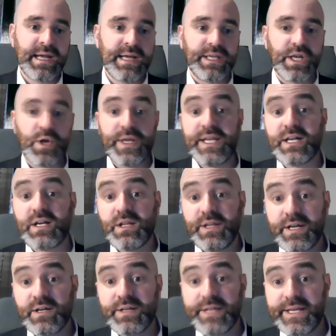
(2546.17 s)
he
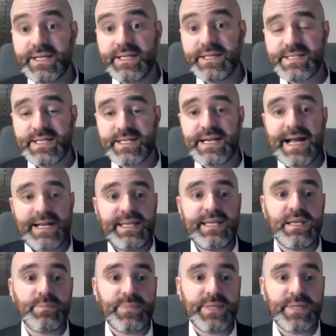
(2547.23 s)
clearly did not
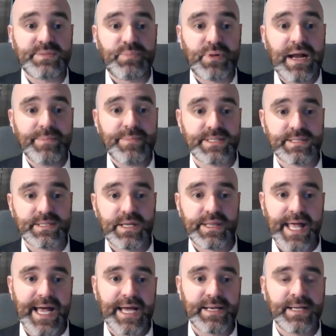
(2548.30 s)
keep his promises on
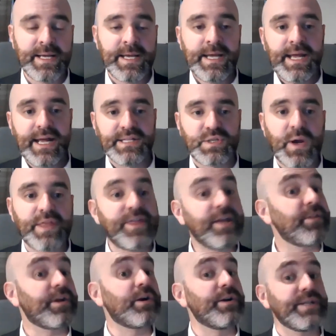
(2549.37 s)
that. And so I think
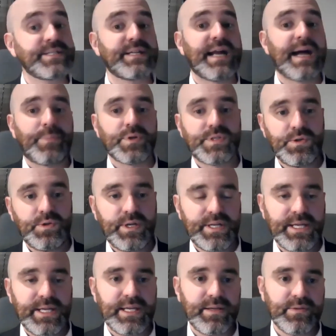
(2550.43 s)
there is an
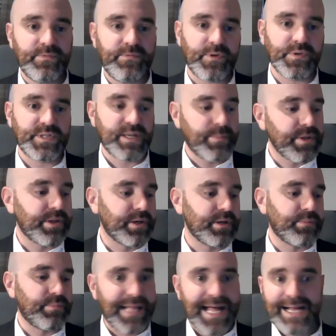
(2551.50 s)
opportunity for some of the
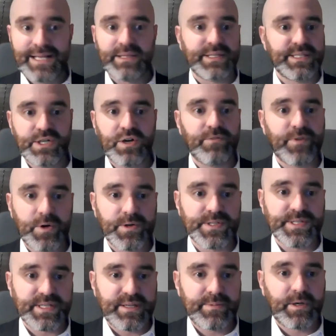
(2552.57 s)
black and Latino voters
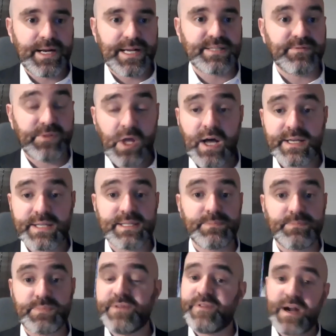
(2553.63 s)
that Democrats have lost to
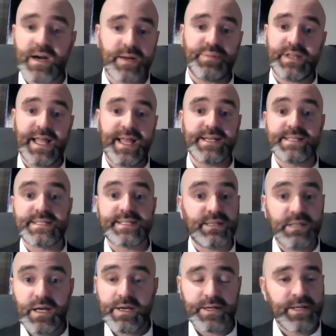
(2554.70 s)
be very plain and say,
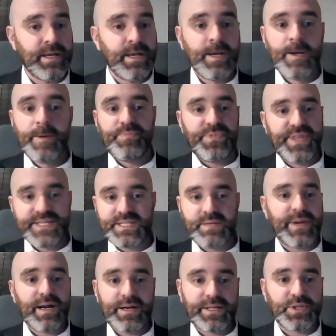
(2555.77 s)
look, this
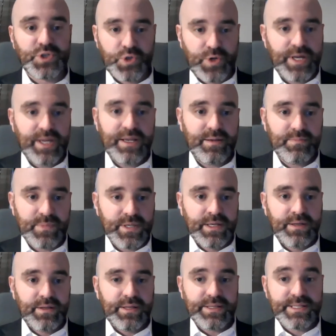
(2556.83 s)
American dream
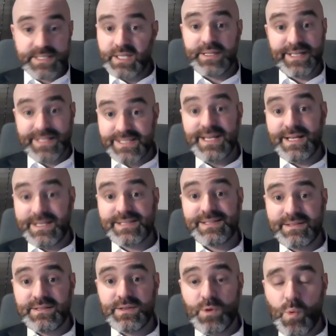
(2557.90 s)
still exists,
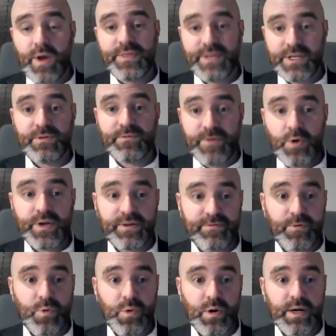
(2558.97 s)
the one that you're voting
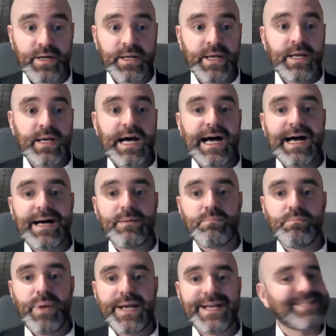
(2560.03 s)
for,
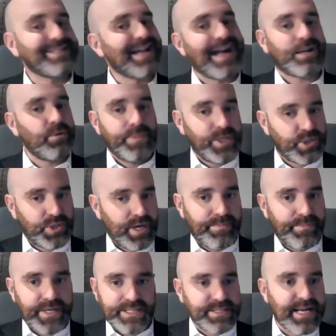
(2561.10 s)
but it's not going to be Trump
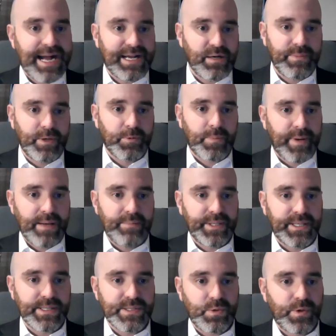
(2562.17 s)
and it's not going to be
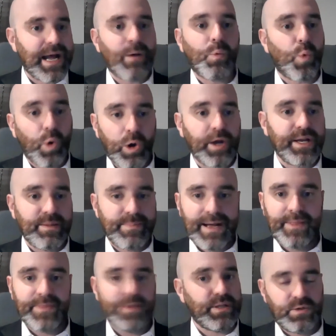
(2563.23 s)
Republicans who are not worried
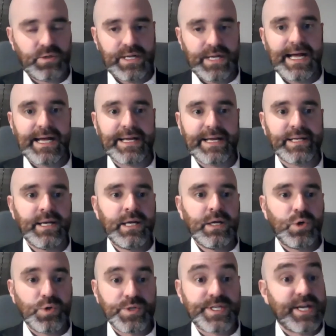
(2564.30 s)
about the little guy
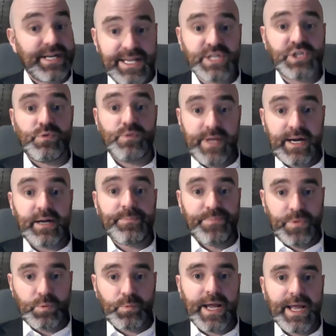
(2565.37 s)
who's going to get you there,
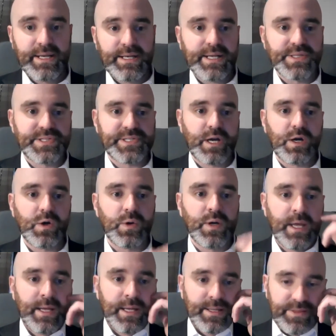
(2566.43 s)
right? And so
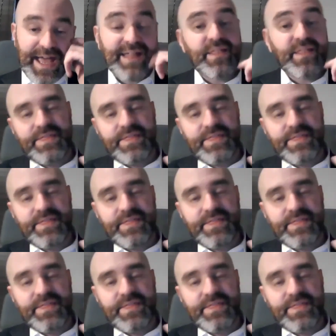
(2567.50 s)
that